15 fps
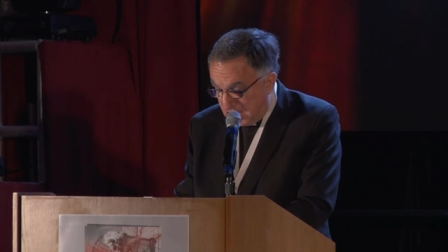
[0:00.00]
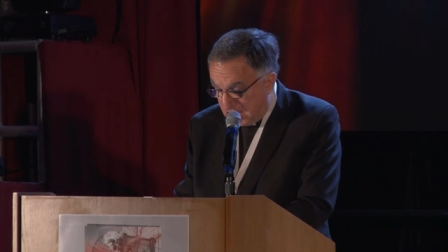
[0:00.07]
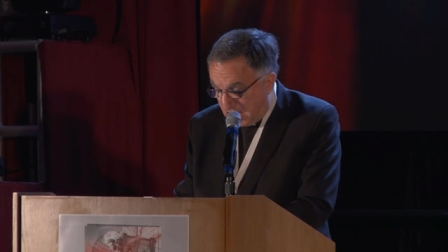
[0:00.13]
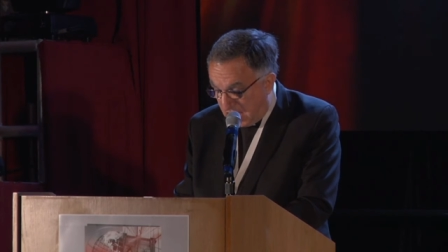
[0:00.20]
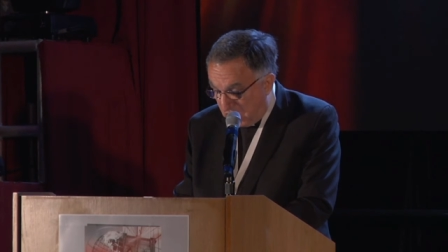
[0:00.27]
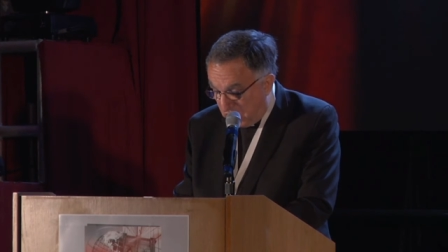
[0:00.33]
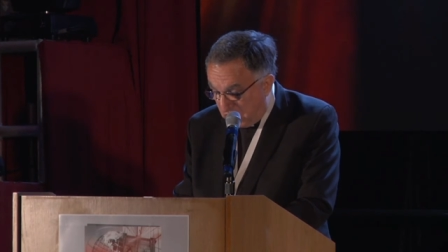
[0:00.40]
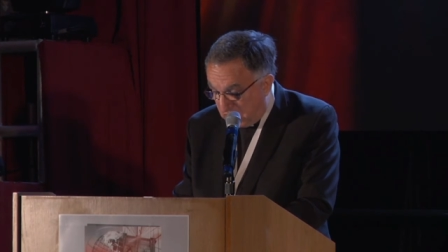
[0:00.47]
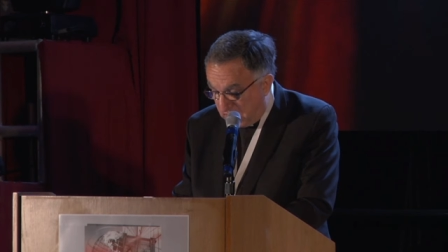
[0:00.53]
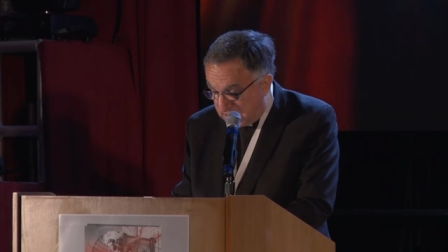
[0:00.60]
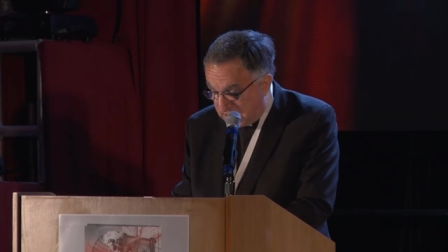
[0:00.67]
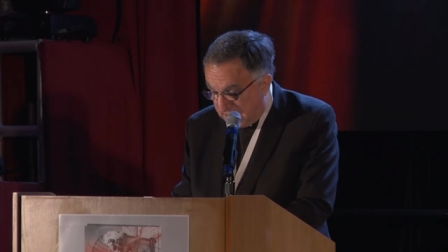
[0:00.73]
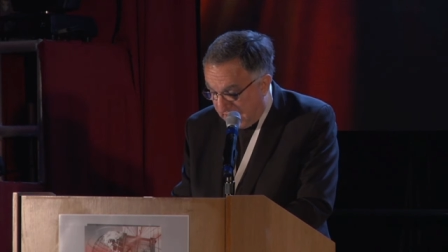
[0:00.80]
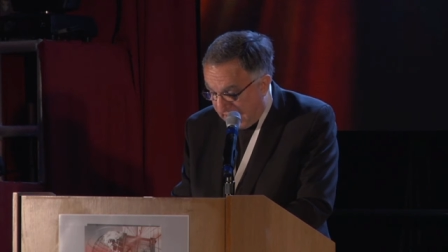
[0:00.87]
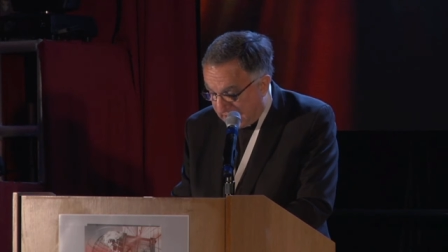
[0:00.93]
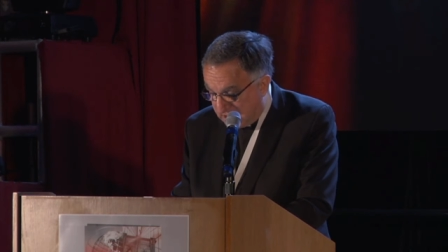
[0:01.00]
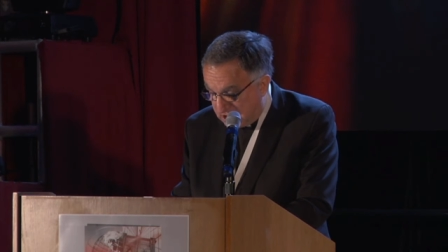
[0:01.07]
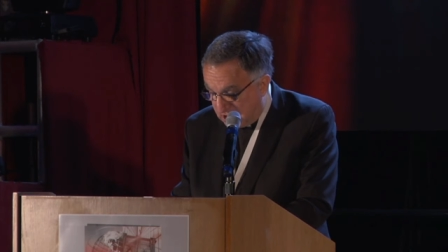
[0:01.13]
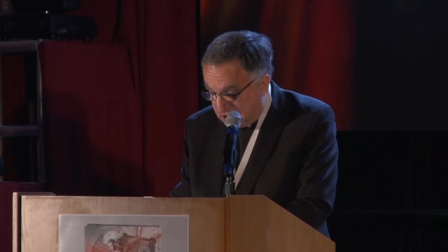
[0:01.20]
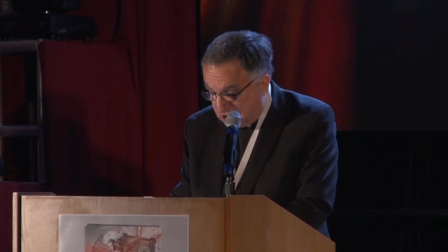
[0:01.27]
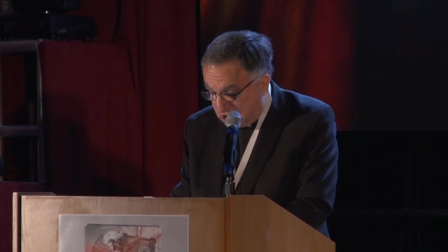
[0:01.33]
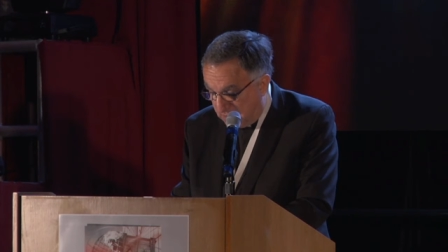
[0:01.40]
Our words and
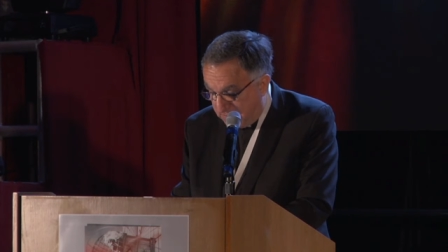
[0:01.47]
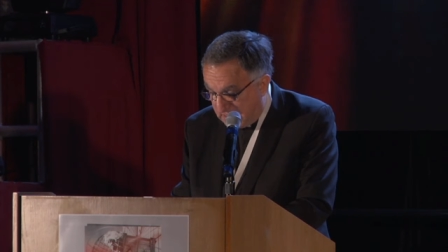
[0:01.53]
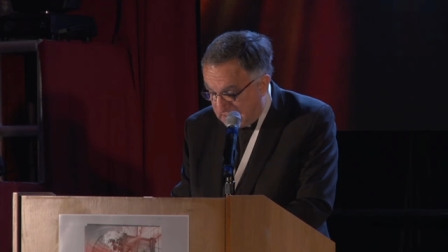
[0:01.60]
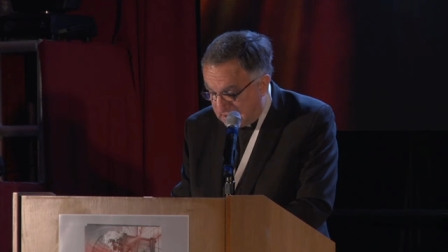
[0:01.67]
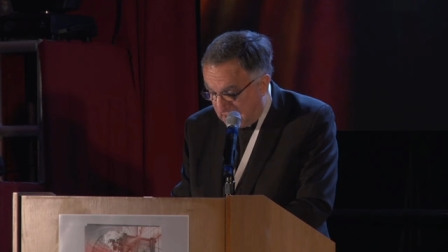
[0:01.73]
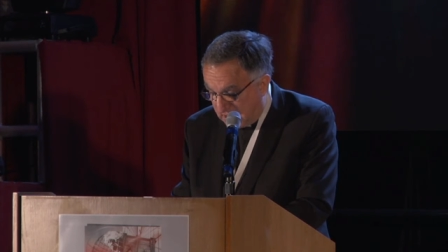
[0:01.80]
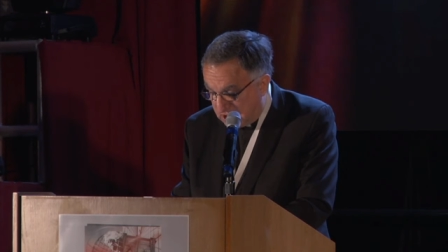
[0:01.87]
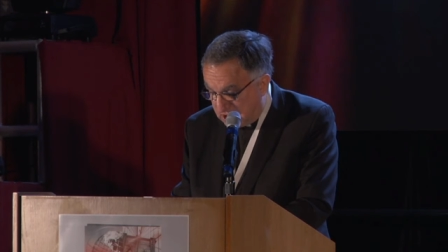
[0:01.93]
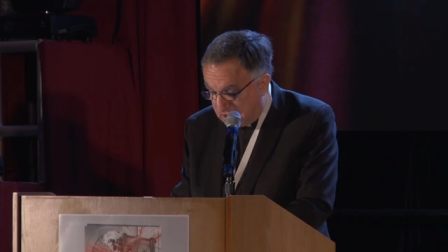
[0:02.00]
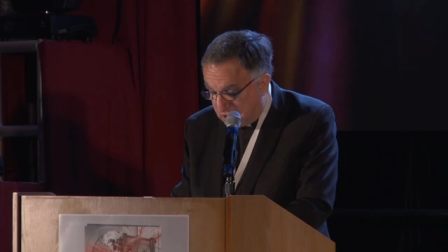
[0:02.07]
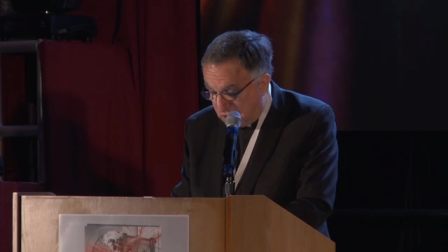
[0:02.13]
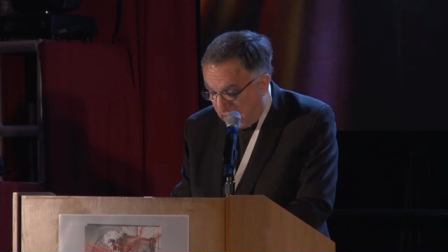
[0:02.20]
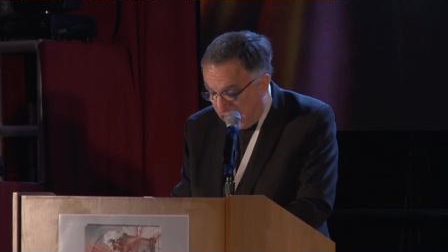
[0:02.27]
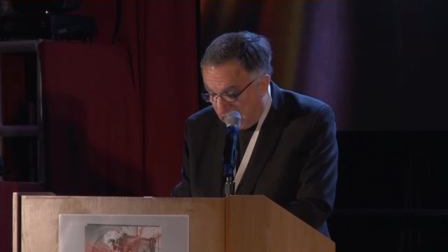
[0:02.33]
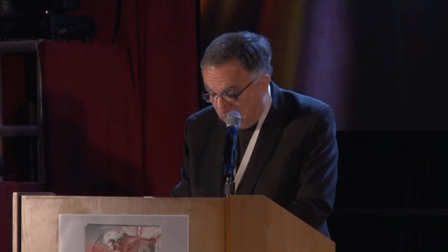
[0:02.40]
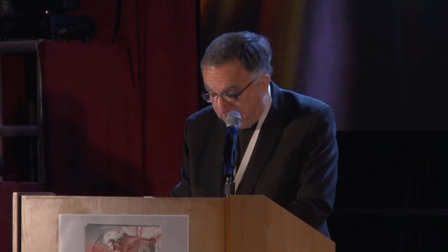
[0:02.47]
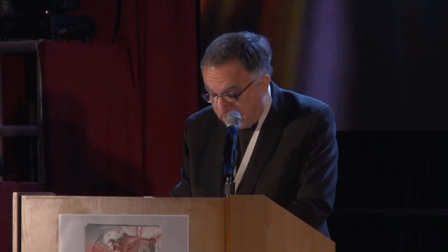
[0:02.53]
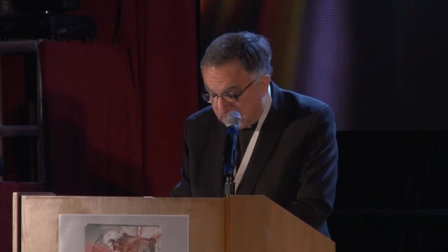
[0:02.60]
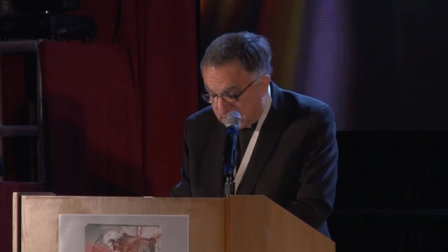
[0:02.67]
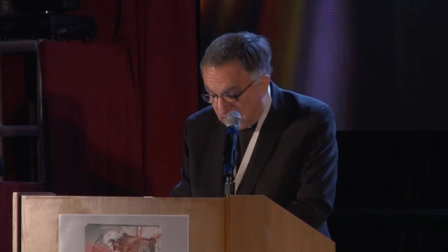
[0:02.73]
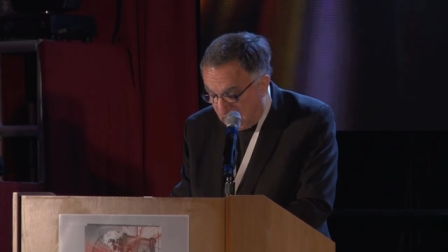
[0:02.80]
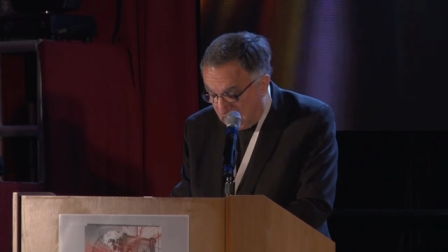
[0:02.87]
actions should be such as to help
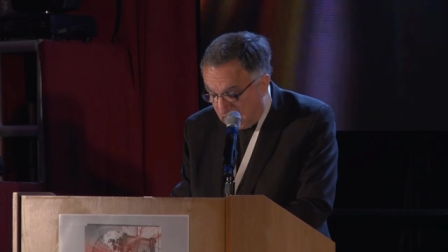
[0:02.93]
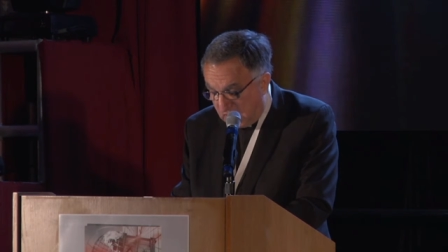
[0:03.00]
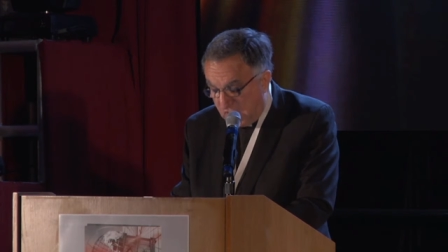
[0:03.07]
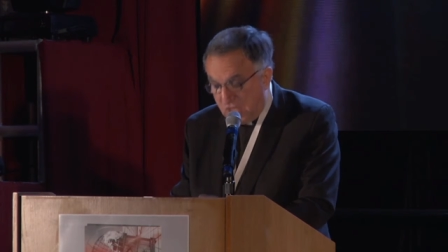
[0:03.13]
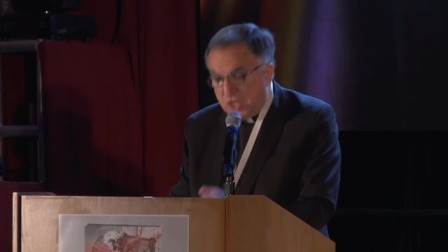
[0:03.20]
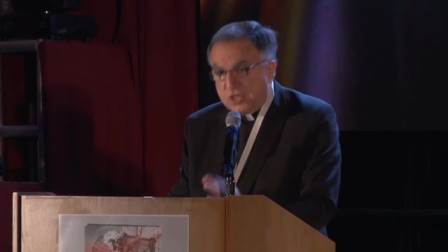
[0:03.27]
us all